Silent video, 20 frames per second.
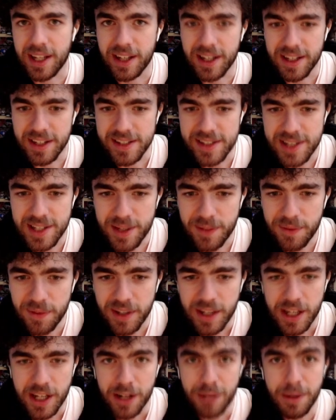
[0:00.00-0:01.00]
of stuff.
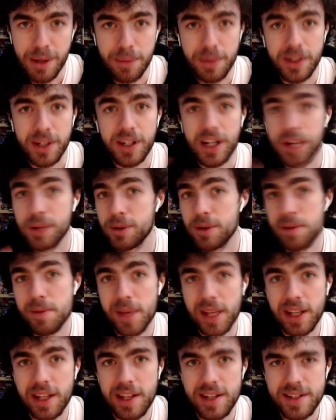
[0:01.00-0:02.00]
Remember, I will be
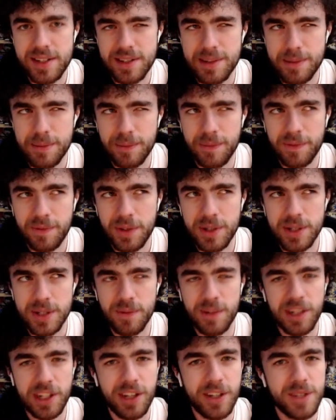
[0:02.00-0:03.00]
making some future
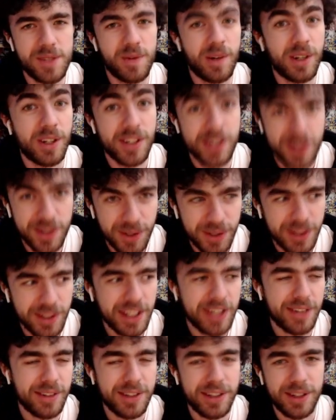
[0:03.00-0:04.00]
videos very shortly
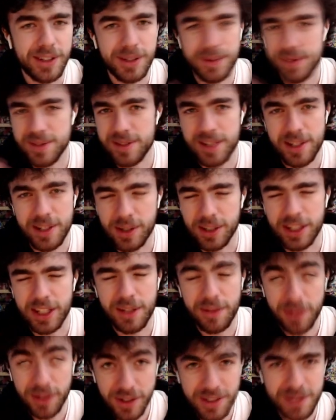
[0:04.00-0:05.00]
on the
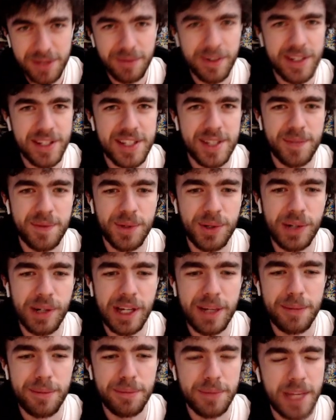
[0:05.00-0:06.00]
Fusion Festival
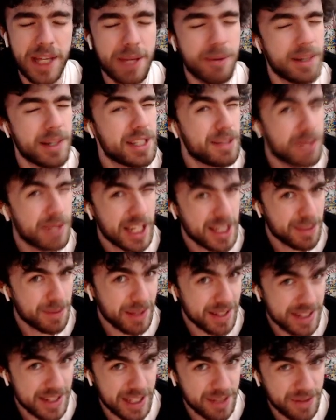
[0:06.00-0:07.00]
and maybe some
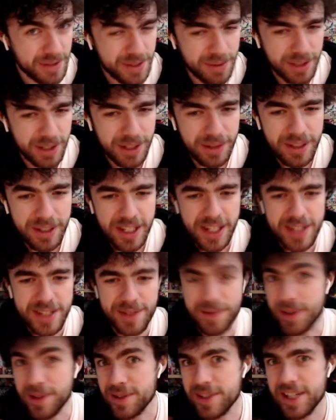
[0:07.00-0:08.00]
Despia stuff as well. So
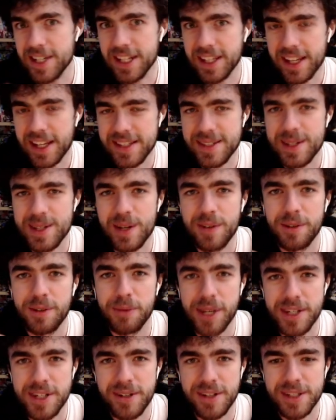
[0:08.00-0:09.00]
if you're interested in that stuff,
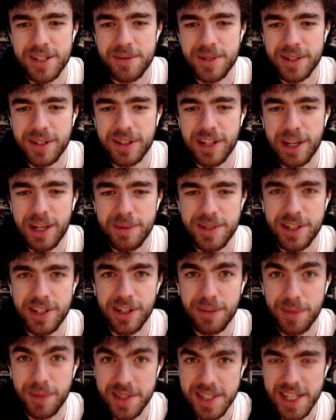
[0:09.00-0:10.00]
make sure you subscribe so you
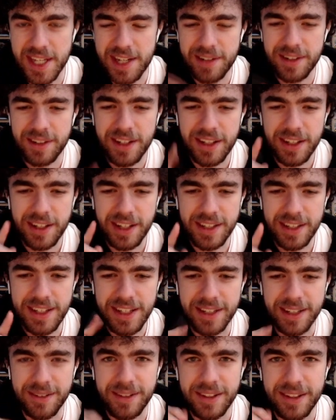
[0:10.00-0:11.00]
don't miss out. And
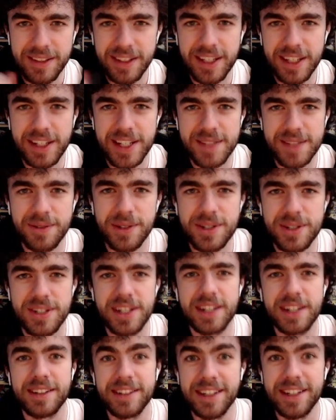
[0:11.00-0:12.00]
yeah, thank you guys for
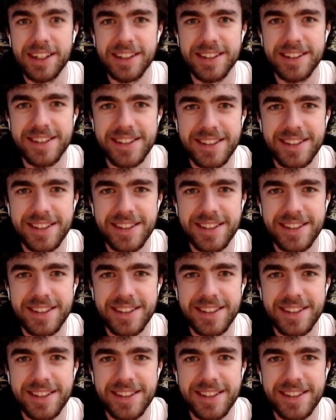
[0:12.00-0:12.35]
watching. Laters.